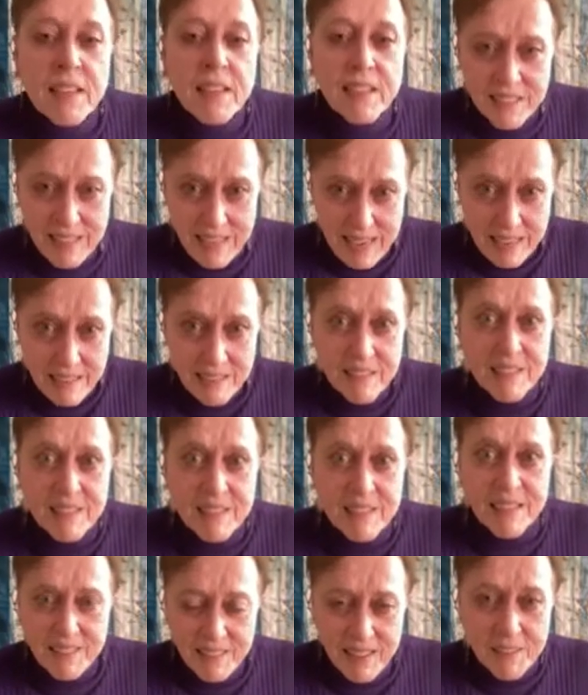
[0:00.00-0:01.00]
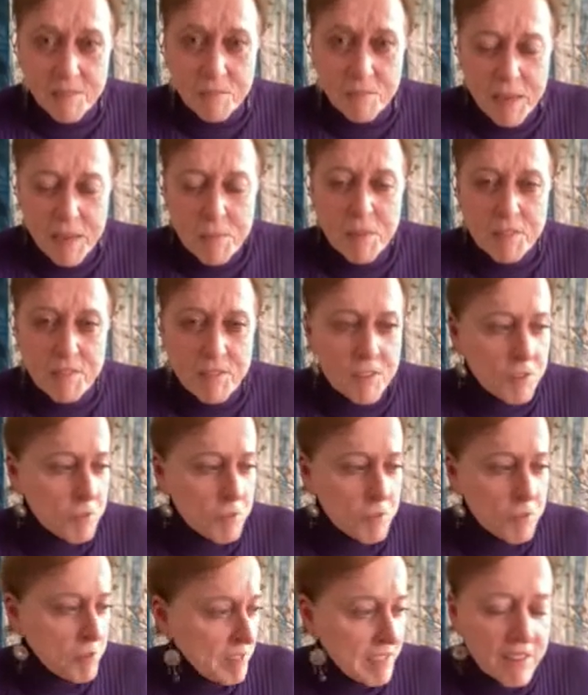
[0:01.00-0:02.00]
exactly. It made me
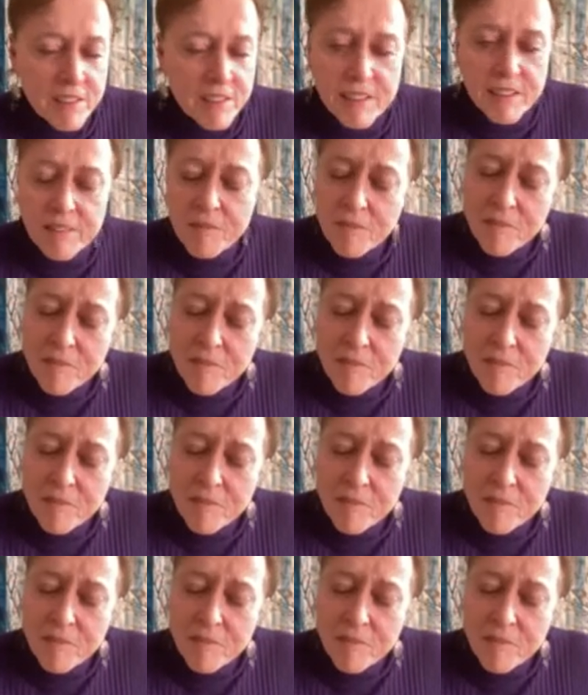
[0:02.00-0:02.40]
feel really good.